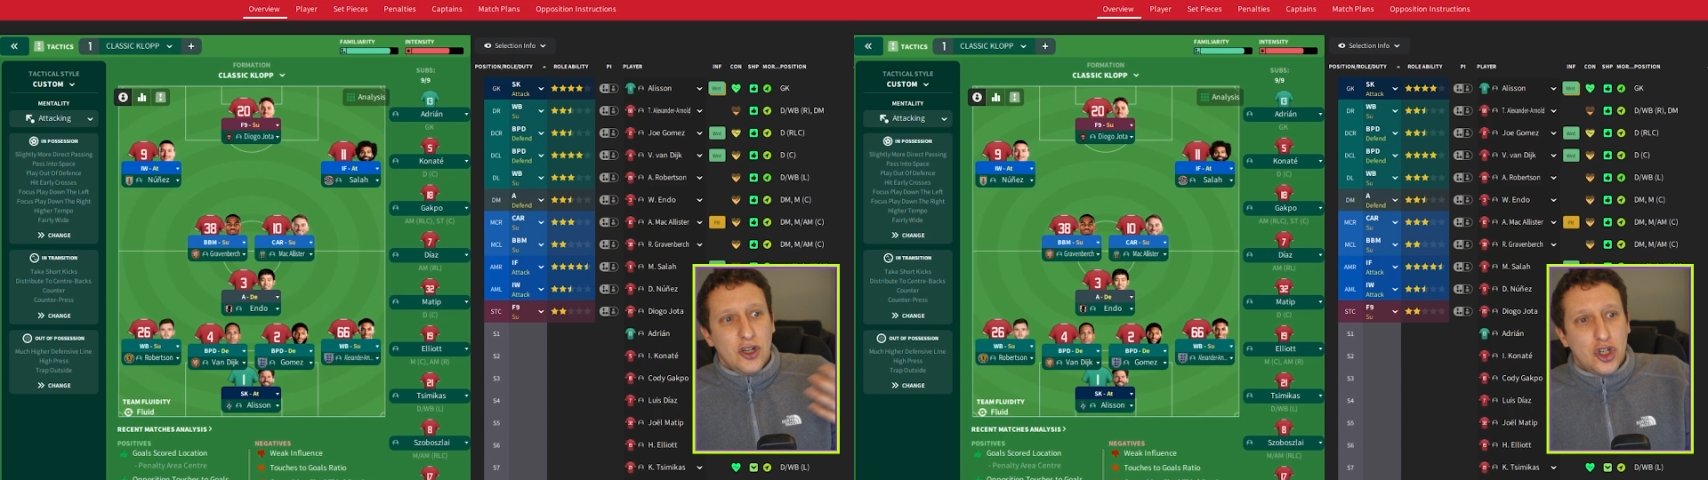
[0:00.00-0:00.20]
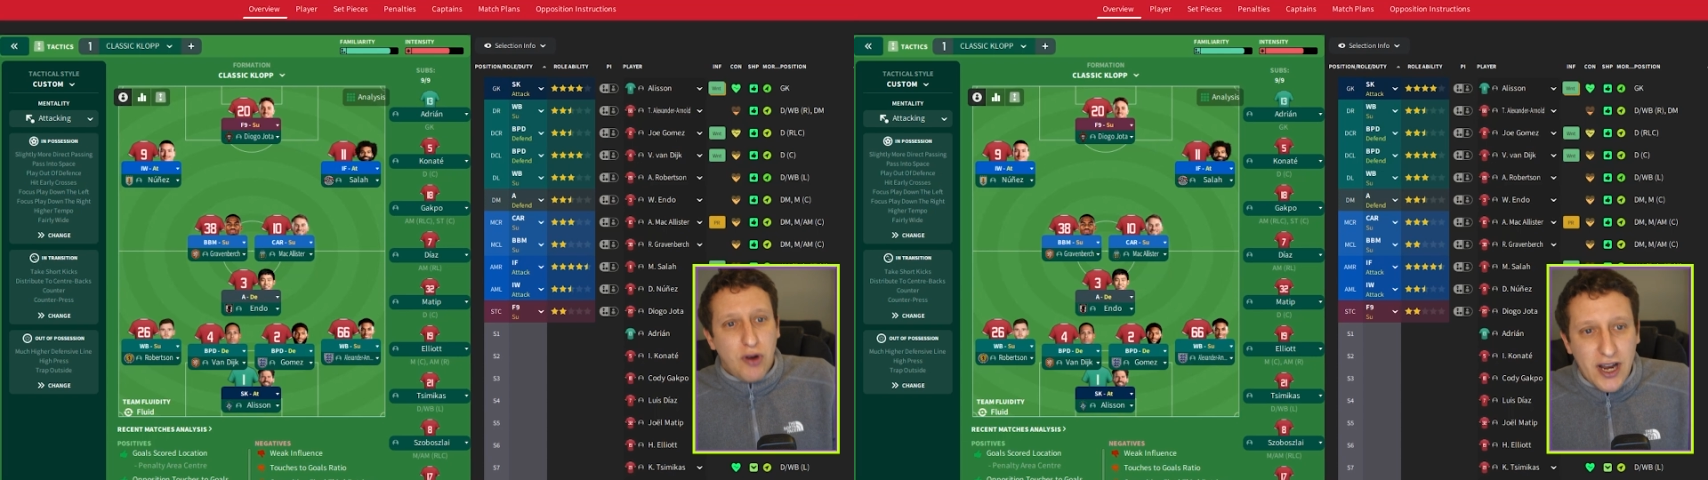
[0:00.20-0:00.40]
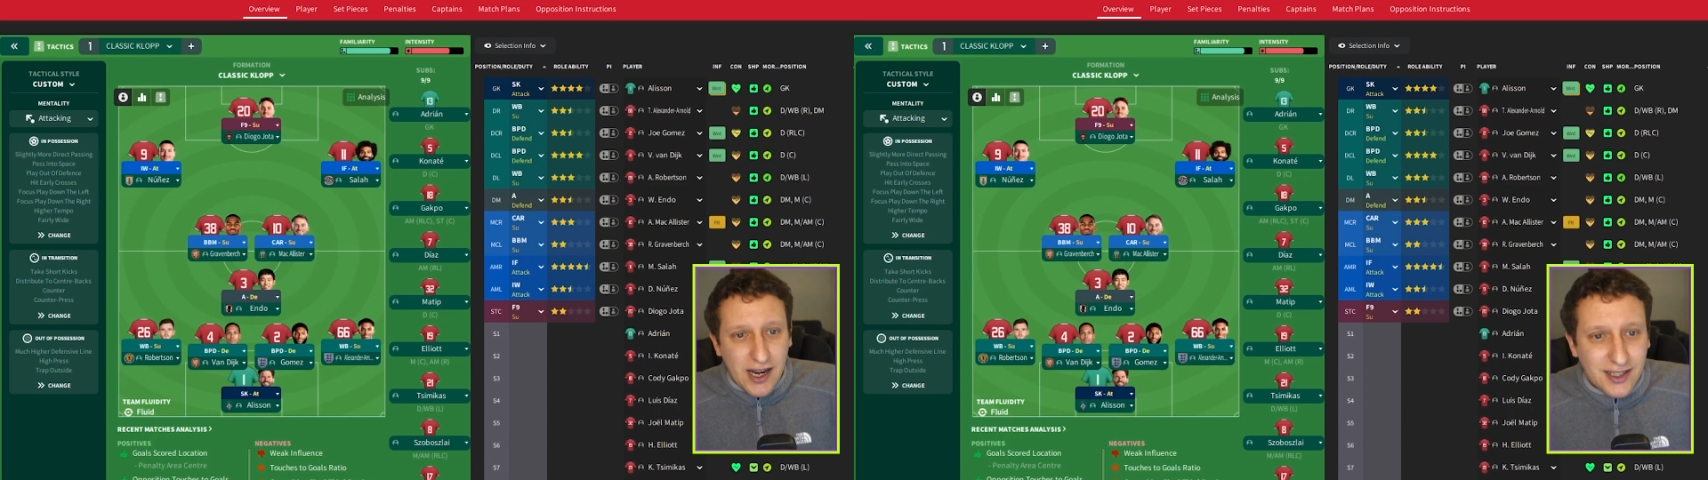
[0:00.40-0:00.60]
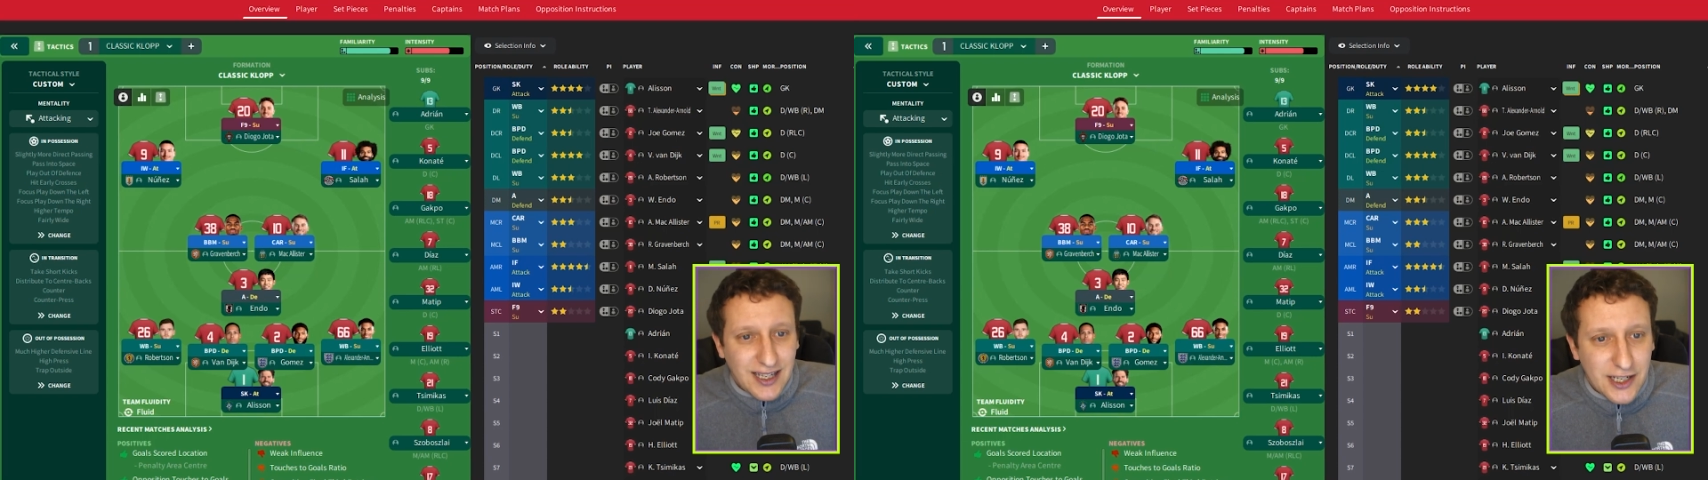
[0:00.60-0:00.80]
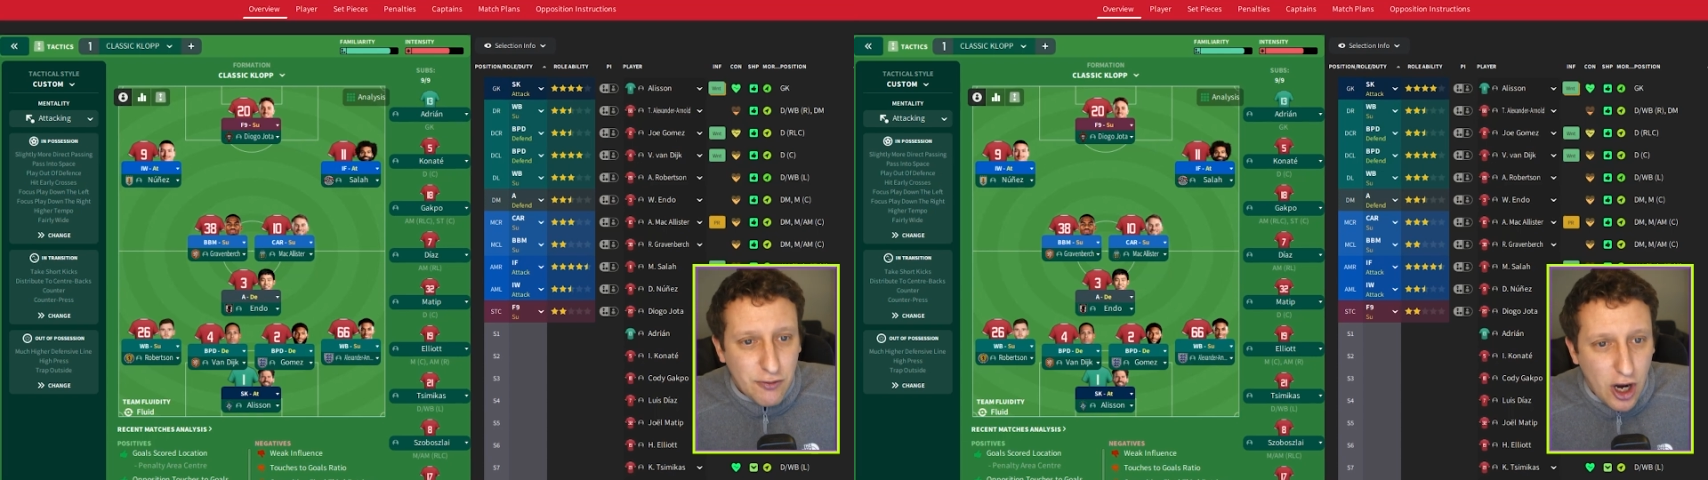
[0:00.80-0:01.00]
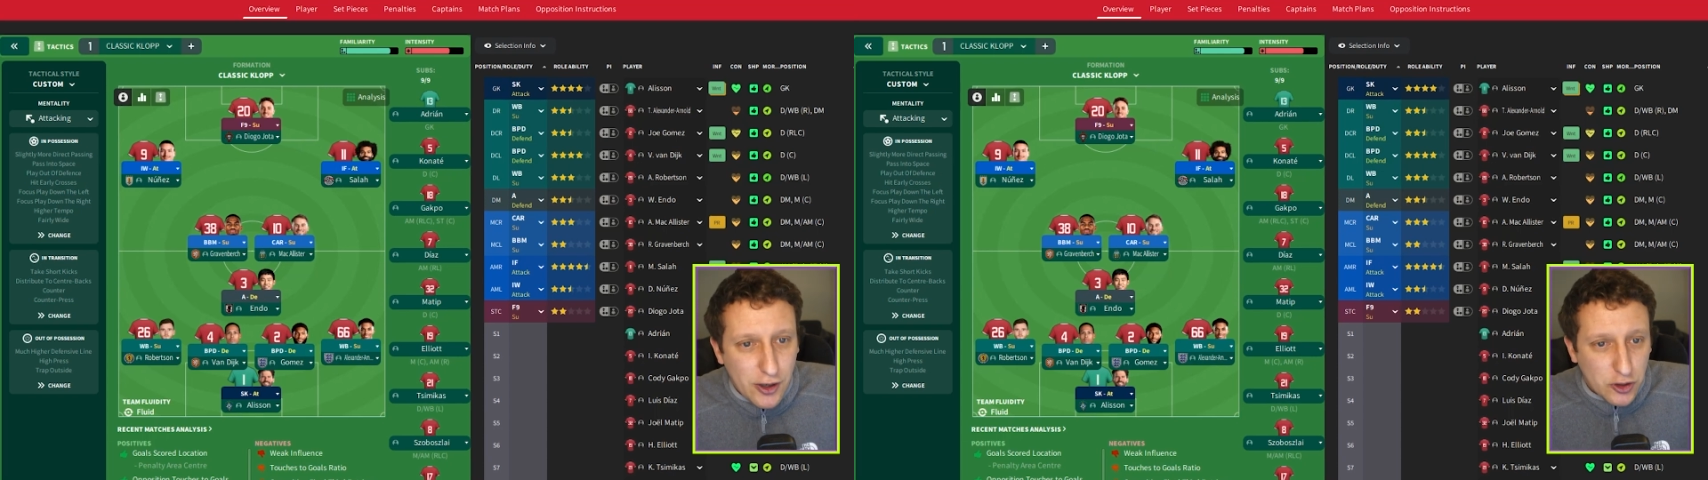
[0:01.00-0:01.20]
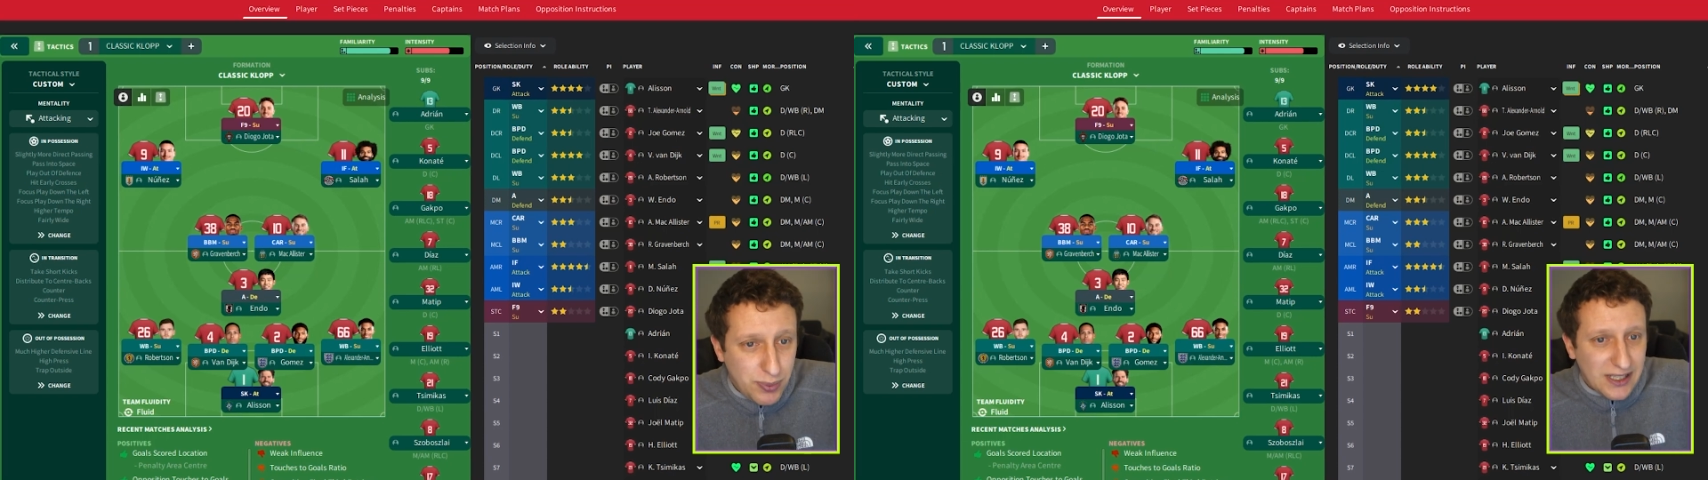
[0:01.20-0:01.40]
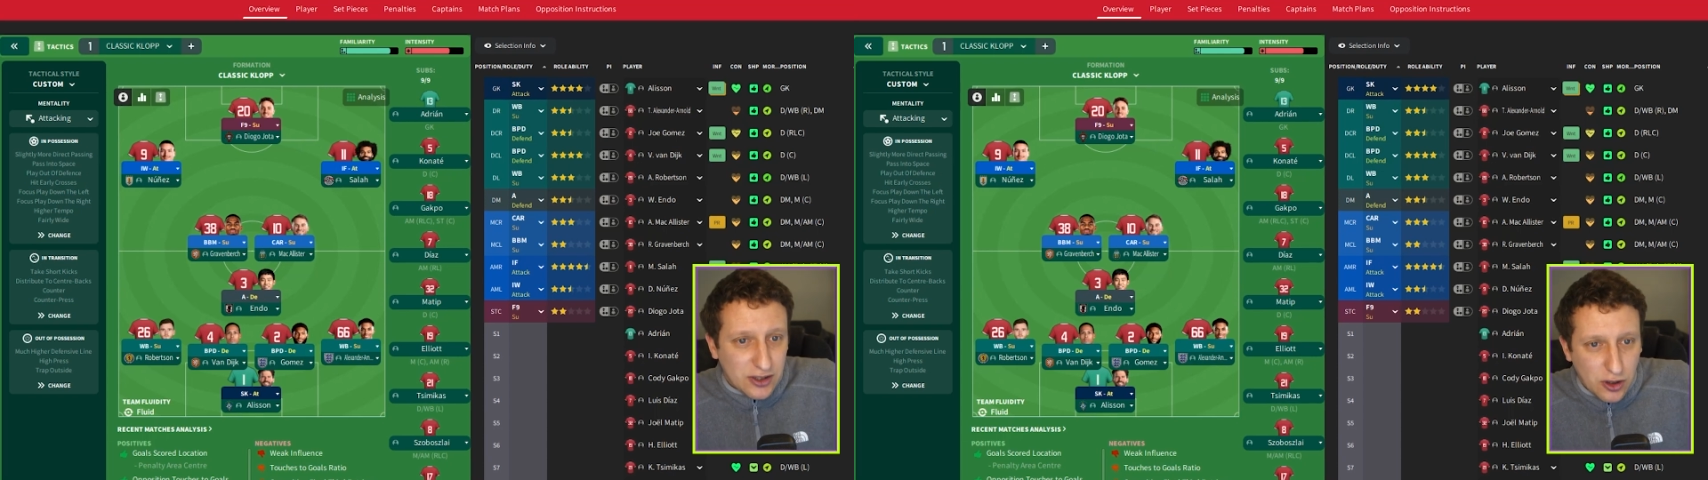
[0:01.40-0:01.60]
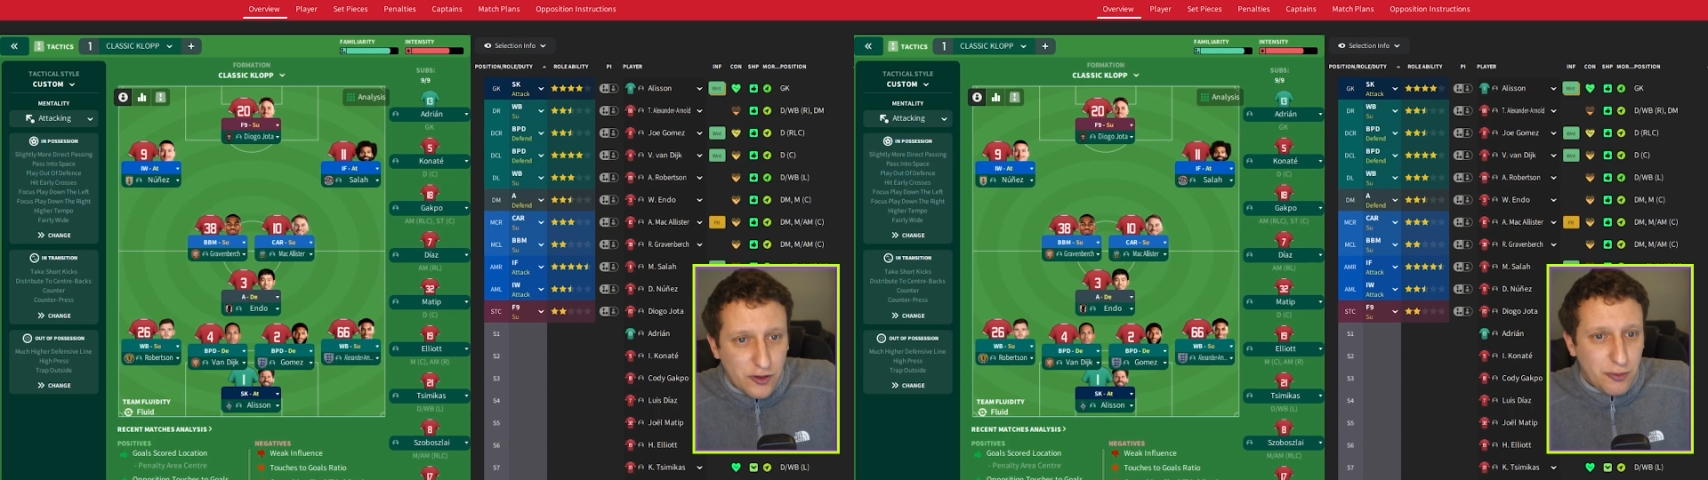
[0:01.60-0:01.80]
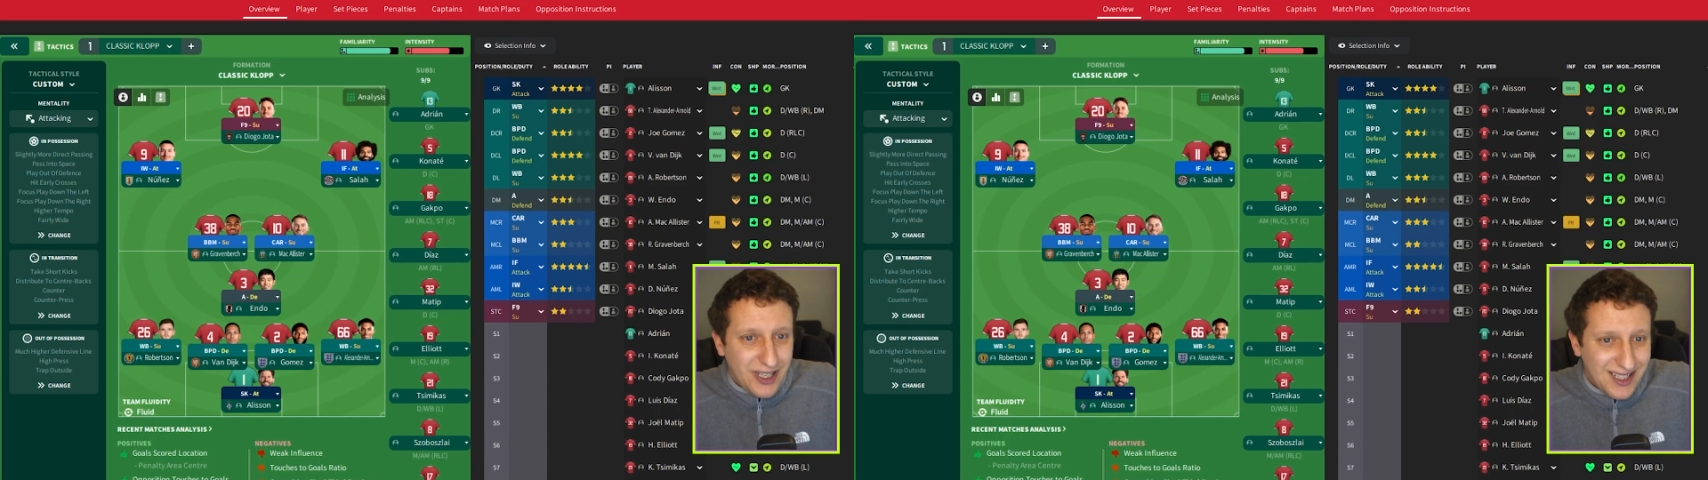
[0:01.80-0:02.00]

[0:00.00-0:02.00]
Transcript: Trent Alexander-Arnold's pass OBV